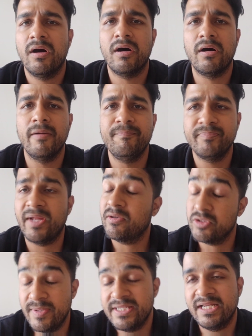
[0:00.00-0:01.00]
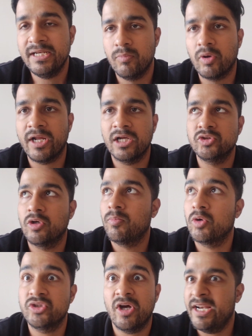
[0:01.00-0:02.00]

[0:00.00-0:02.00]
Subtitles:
That was basically what our job was.